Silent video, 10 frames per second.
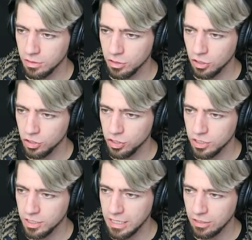
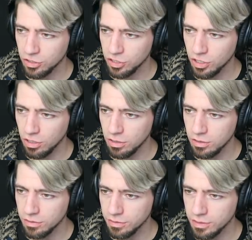Costa del Sol.
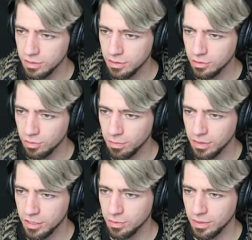Up
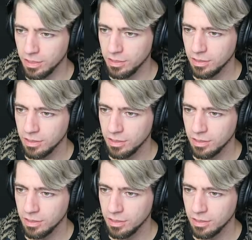this way.